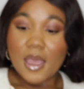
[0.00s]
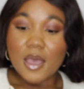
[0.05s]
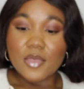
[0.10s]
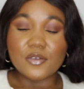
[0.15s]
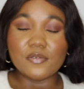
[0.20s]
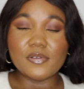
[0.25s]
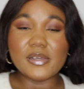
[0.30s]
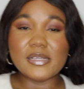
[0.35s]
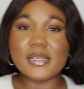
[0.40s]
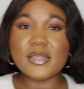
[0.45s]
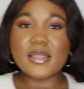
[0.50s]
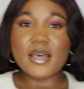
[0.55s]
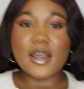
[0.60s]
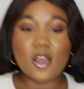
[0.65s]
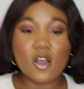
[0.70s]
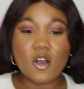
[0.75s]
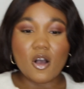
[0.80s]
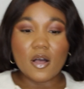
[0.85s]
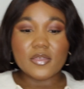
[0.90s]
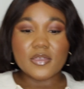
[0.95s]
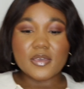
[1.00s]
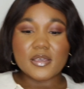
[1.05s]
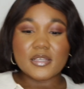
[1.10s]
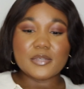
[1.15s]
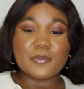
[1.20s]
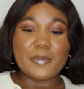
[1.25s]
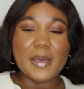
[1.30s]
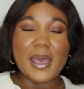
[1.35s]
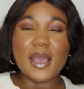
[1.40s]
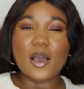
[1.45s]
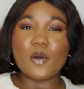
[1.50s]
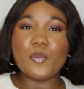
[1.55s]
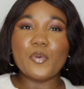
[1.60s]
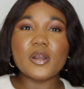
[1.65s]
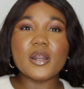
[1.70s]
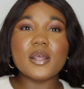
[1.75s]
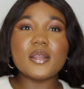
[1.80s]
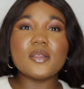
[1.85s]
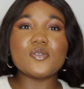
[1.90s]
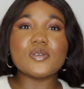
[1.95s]
The reason that I got this bag, I'll put
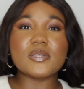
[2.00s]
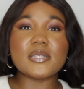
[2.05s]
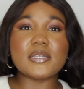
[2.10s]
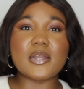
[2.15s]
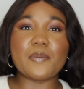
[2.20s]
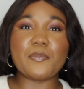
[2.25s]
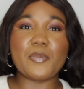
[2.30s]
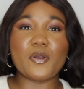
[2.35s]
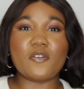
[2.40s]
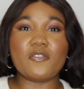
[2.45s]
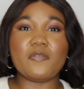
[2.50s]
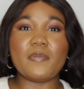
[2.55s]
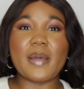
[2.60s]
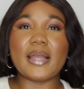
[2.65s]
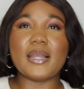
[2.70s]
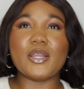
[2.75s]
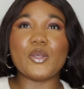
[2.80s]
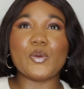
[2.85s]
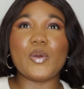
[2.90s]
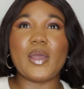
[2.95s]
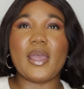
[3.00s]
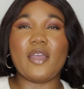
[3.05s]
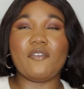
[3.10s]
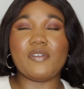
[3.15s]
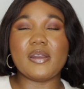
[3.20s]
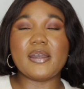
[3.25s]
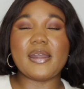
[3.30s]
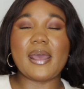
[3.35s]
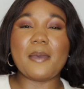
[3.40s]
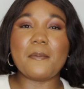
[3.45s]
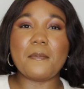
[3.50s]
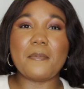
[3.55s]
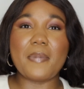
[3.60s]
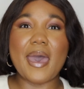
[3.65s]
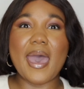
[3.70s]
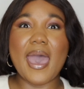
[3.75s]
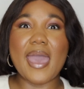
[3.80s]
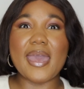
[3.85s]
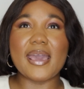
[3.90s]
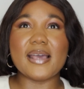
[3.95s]
a little snippet of my little everyday
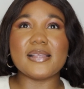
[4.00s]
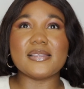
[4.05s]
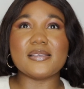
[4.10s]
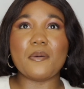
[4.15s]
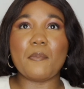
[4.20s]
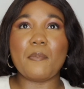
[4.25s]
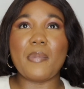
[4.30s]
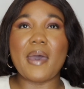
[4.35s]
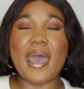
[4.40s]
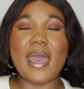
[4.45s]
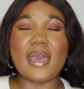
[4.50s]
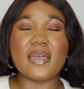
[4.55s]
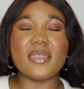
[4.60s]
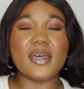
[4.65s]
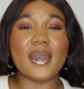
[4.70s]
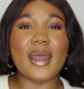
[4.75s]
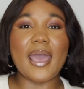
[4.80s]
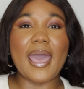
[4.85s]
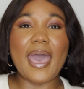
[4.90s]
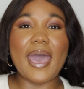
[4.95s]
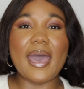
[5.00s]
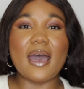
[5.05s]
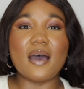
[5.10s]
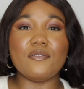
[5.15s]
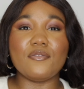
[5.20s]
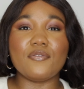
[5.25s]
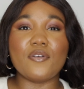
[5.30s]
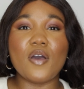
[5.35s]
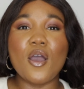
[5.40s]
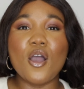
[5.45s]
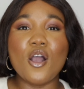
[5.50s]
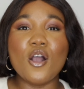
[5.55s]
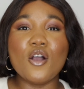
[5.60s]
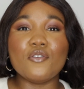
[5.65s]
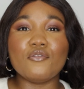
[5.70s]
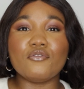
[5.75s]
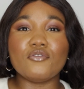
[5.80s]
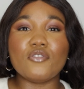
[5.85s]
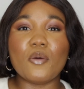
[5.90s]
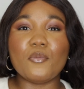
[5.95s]
bag. It's a bag that I have
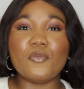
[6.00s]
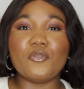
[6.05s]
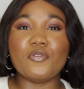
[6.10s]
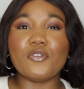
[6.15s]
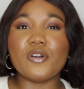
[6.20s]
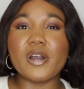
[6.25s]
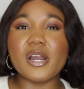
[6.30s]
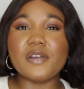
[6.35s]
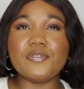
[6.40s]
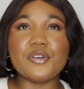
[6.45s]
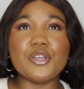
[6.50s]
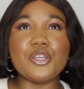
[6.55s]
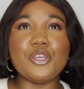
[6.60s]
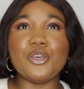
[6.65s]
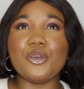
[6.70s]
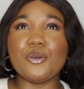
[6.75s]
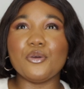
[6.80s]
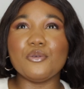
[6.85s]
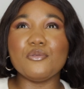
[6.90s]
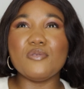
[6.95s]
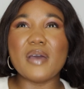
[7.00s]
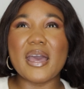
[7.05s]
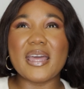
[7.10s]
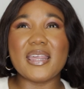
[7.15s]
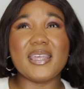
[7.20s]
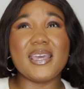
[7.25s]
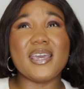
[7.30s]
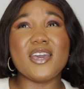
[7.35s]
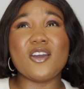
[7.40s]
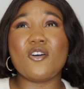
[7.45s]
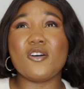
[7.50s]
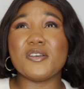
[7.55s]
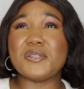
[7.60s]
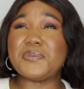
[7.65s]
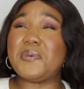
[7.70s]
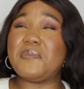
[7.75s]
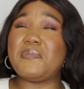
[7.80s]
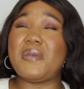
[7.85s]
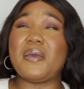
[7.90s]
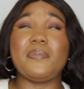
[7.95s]
from Forever New. I think it cost
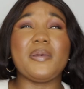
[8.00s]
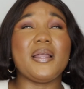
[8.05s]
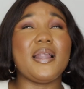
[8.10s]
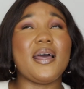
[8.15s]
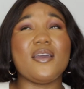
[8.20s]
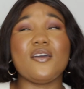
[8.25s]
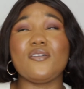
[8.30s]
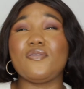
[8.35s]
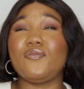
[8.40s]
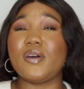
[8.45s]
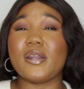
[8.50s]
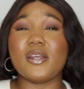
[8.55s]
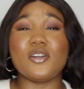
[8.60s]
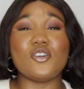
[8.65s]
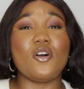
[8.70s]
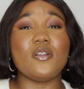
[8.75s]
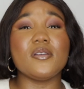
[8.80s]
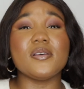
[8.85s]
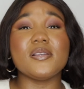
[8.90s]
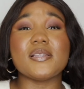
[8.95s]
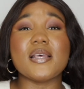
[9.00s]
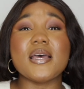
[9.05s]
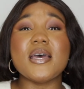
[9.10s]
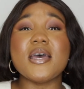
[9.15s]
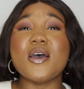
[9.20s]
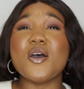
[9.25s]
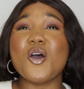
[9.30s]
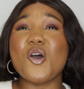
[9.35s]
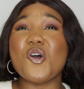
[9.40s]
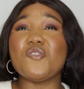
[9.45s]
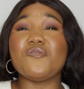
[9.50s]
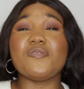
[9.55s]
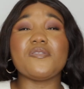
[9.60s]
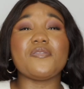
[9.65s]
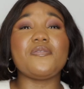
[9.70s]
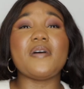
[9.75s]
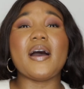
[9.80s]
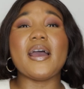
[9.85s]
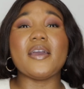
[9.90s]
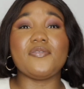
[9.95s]
me maybe like $40 over
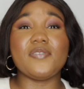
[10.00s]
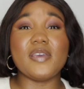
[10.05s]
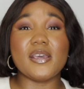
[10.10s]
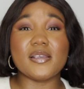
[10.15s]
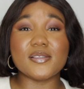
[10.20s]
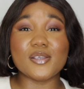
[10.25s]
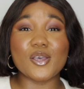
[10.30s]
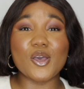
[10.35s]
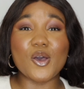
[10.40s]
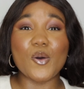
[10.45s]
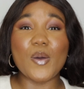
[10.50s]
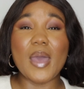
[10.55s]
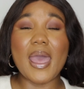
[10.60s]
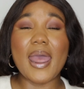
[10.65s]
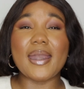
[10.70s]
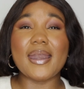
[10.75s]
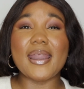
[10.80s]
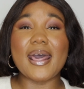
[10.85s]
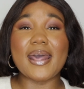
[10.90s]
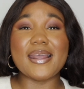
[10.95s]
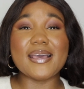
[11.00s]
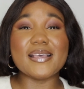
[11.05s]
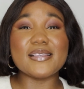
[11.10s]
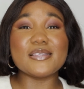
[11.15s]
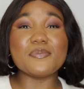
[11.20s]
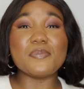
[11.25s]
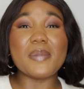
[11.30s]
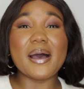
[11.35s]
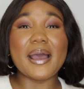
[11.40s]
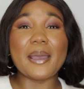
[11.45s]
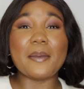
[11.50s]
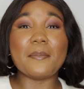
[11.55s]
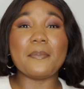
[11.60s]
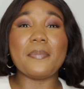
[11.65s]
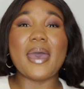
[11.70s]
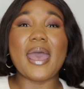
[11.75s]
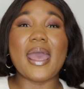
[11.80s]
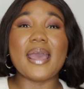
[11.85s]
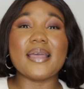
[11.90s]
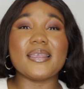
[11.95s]
5 years ago, and that is my
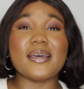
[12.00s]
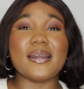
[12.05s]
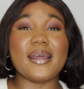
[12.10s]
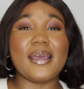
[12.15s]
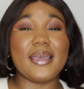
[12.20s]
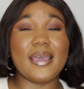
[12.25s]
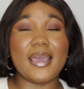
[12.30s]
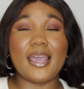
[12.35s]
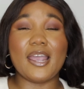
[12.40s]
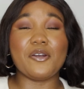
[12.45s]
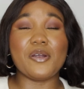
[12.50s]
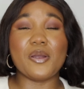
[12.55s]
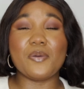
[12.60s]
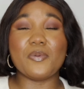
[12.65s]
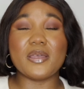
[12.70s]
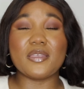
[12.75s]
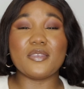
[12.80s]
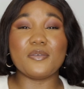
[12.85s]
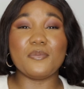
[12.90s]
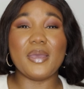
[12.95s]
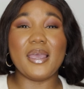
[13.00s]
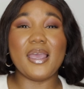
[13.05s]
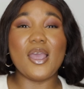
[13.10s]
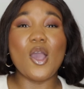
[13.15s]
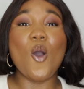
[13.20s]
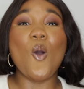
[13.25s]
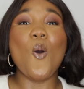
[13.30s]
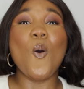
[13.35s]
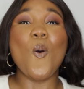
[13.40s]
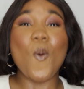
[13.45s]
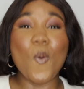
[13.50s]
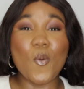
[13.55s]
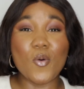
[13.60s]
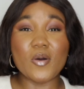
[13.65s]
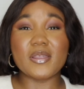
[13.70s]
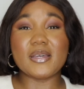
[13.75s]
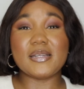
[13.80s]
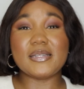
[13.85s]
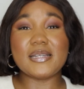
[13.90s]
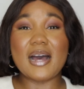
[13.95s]
bag that I carry with me all
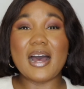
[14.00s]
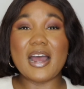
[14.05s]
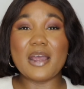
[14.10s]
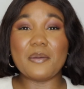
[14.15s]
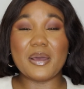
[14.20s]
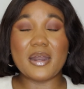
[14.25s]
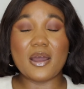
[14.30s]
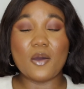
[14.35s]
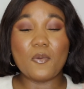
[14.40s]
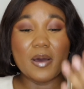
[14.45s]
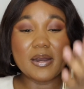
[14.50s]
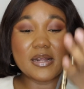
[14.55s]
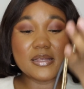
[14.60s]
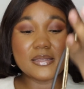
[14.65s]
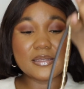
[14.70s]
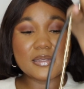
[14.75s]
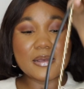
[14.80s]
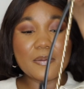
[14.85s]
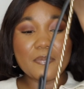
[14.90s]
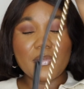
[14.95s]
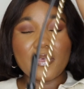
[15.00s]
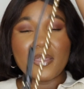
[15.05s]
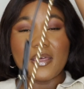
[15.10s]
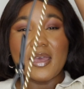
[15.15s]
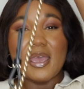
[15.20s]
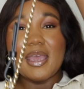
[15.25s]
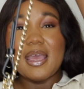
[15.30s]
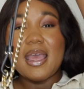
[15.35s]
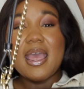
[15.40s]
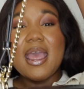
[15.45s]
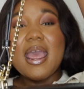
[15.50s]
the time. And I wanted something